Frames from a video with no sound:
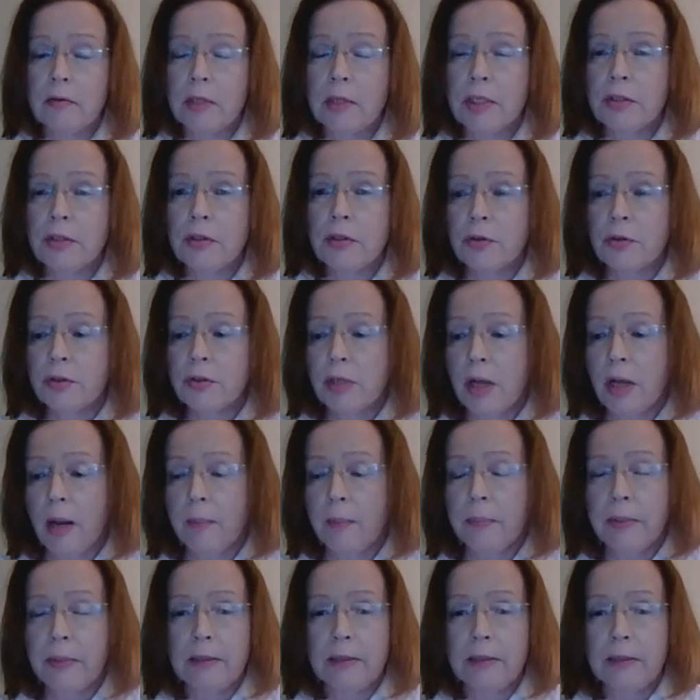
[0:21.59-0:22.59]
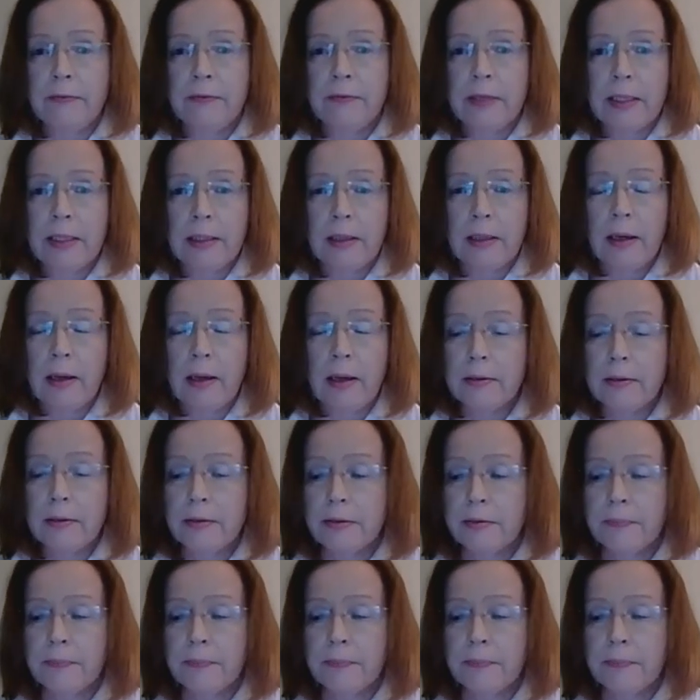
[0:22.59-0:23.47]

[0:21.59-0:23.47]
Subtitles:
Research Hub in Finland.